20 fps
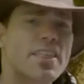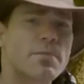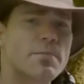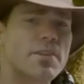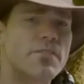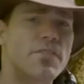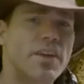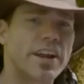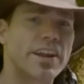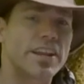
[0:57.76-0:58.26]
them
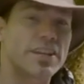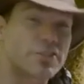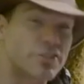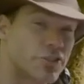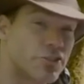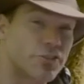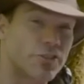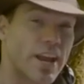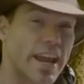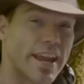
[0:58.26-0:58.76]
in various
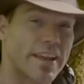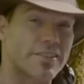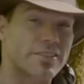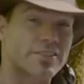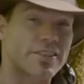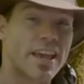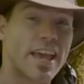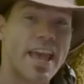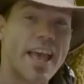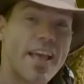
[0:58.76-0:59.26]

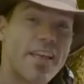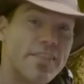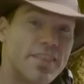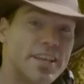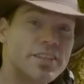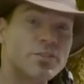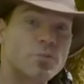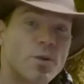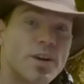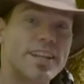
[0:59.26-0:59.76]
strengths.
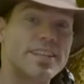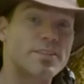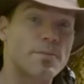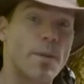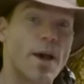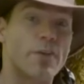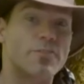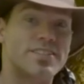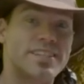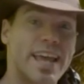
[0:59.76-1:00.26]
This one is
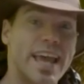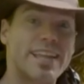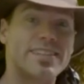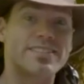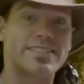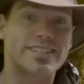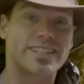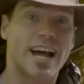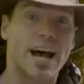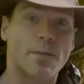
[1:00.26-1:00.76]
about 10
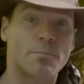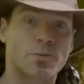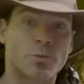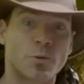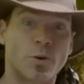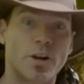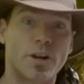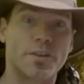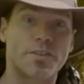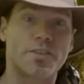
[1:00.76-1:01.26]
stops
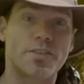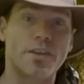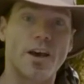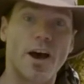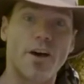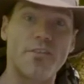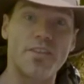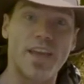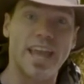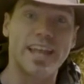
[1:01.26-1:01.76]
worth
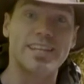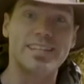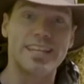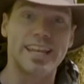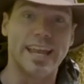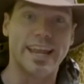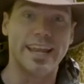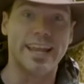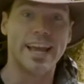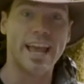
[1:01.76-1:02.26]
of
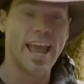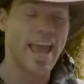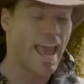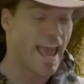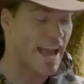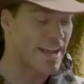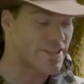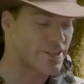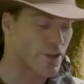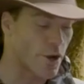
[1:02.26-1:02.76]
ND,
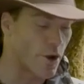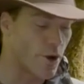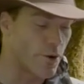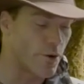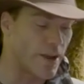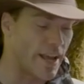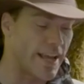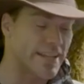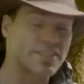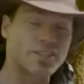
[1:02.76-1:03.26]
and
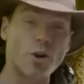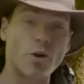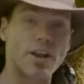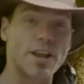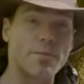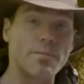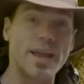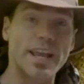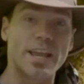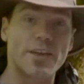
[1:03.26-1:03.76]
so it's going
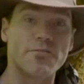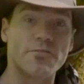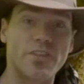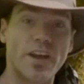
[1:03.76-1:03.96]
to make it